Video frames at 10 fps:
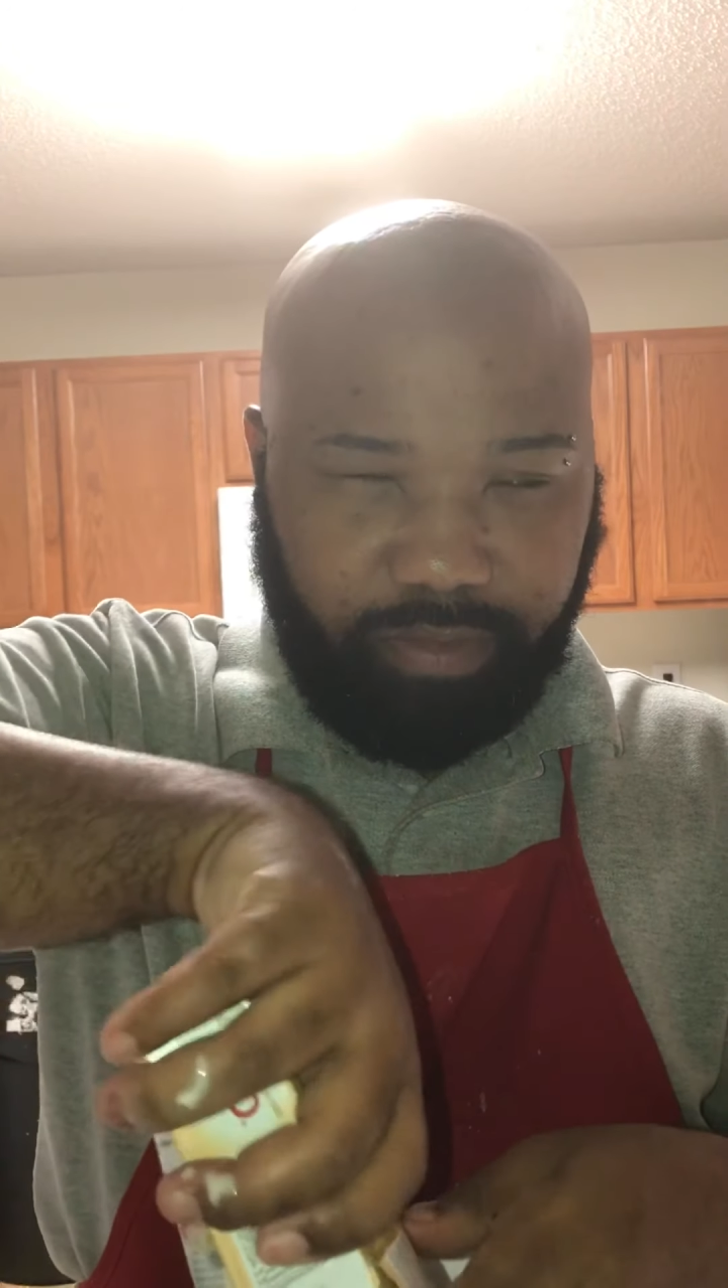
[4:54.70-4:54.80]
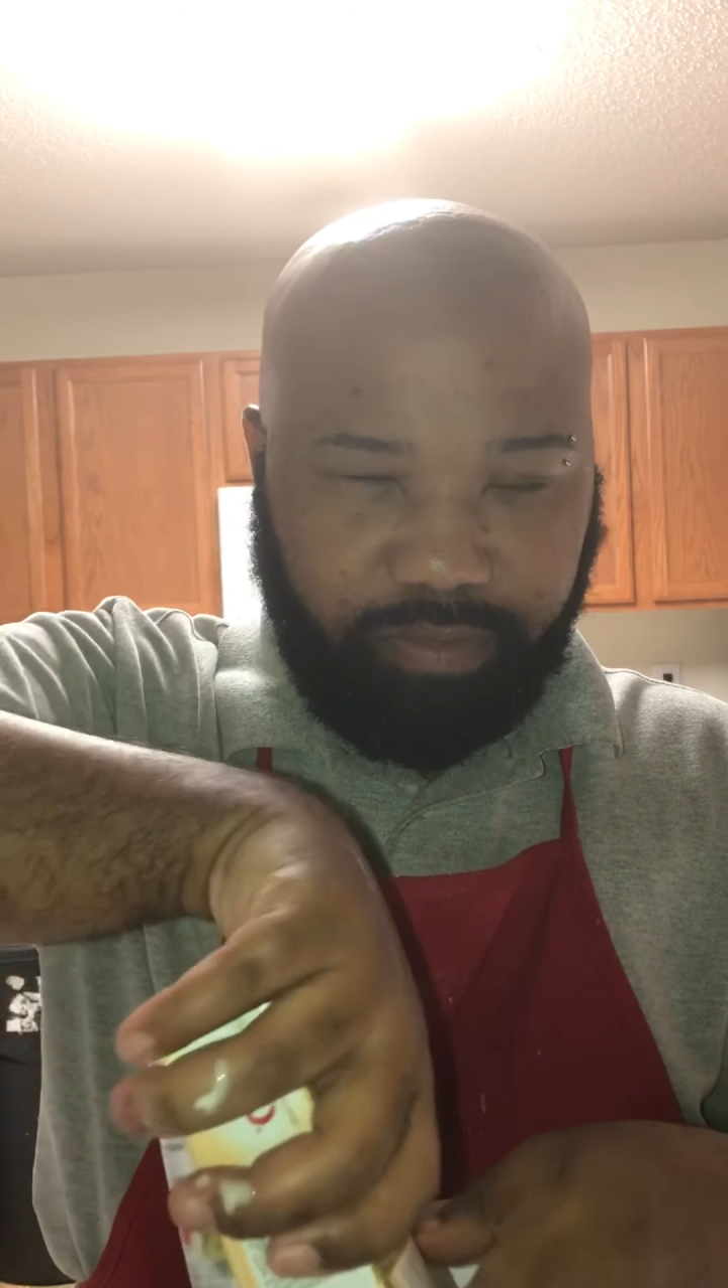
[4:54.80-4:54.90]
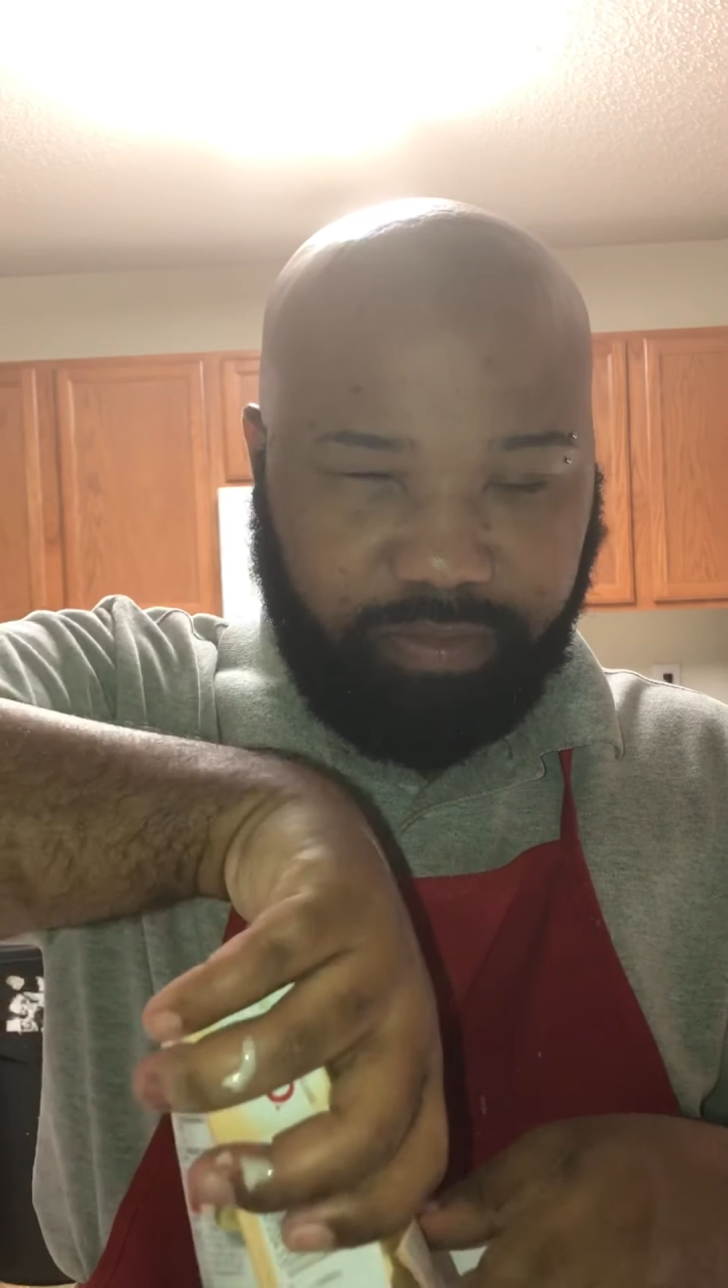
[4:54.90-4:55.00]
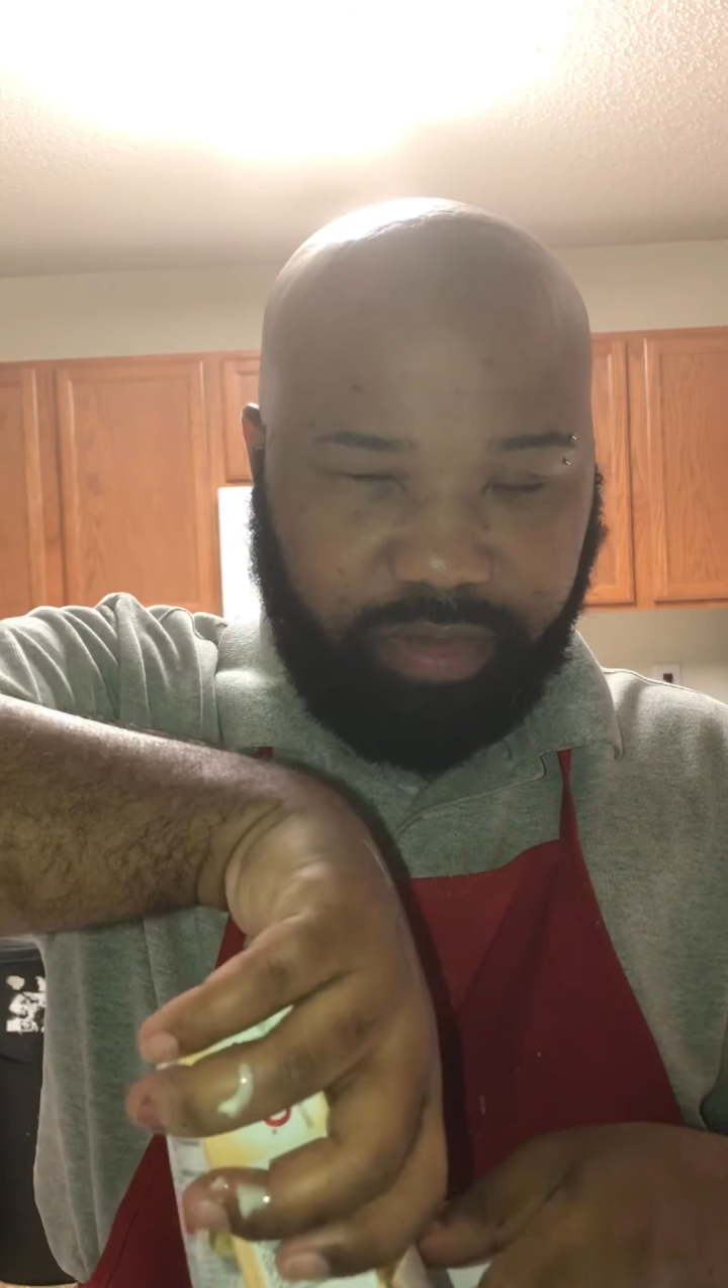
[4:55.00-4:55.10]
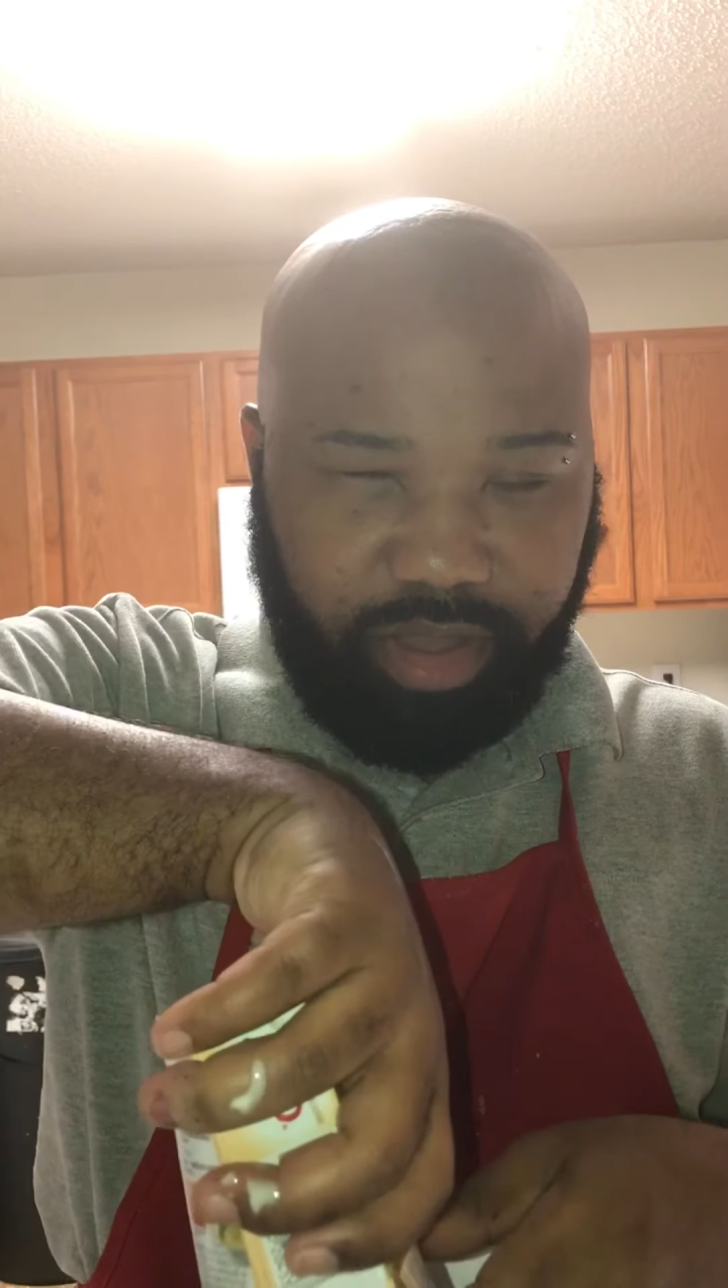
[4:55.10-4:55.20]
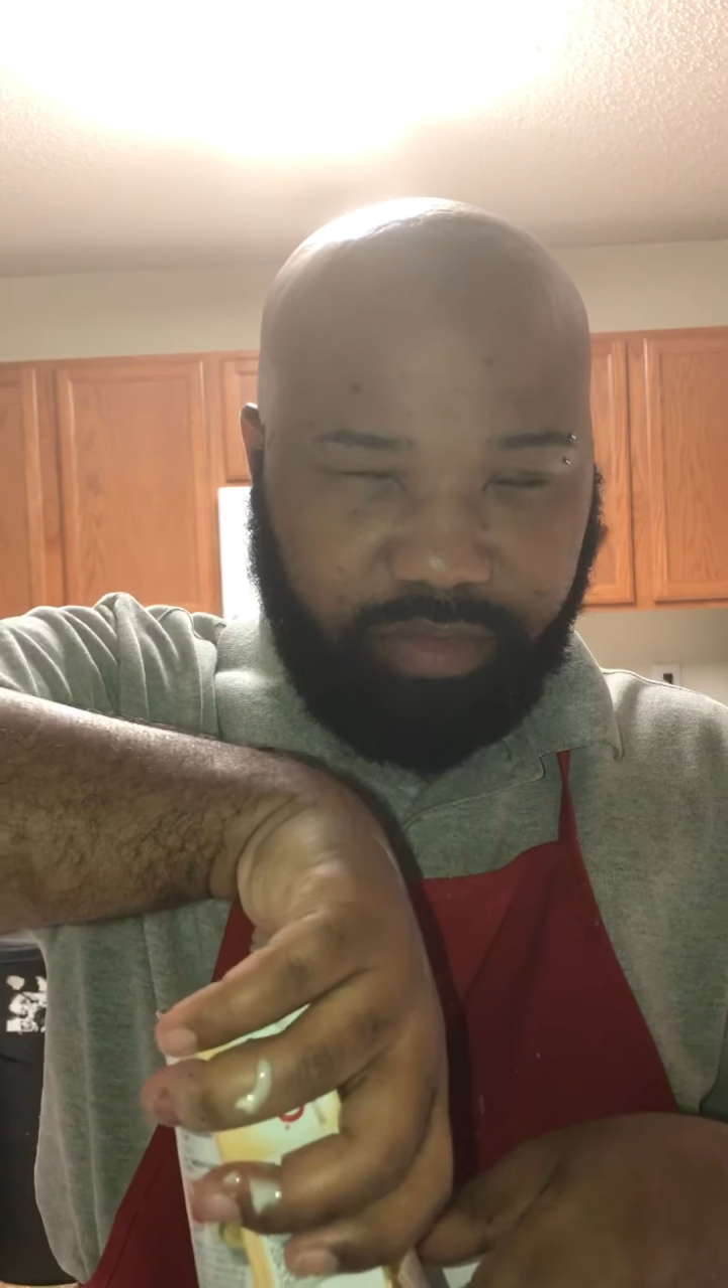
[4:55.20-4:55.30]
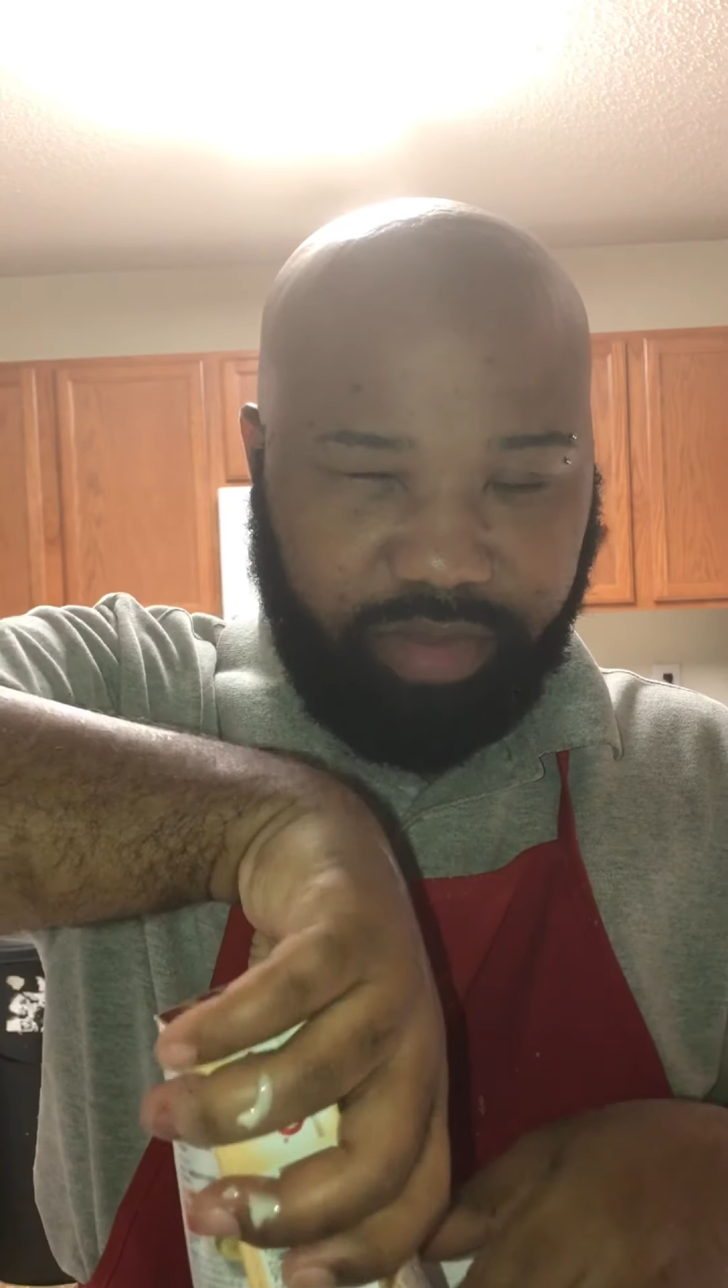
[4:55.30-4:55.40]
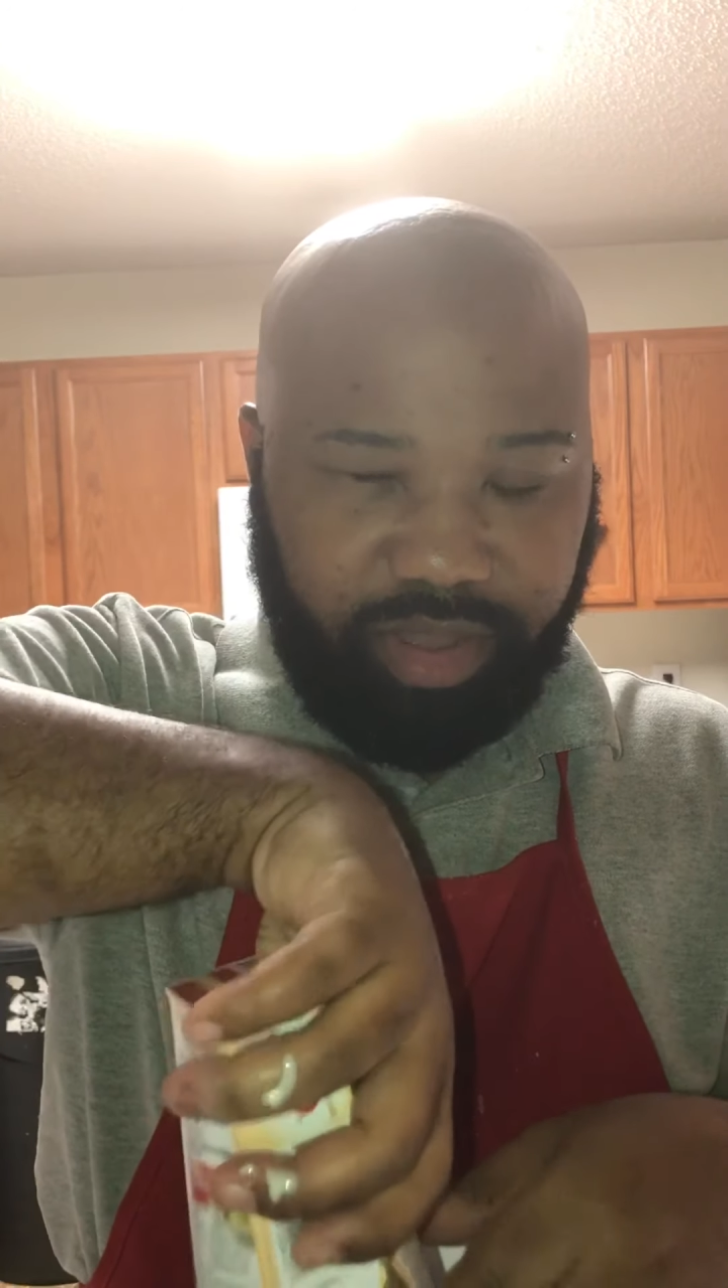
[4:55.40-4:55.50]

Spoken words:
5